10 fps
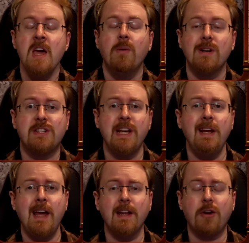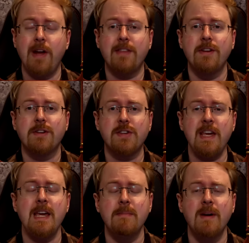when CNN created a
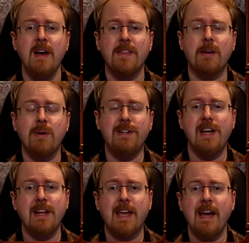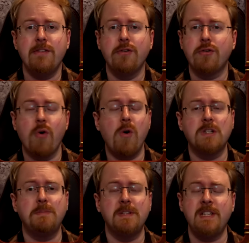team that were dedicated to
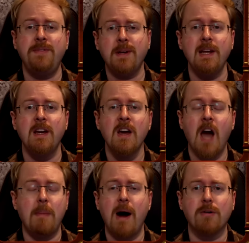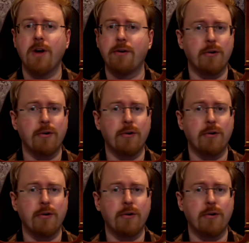talk specifically about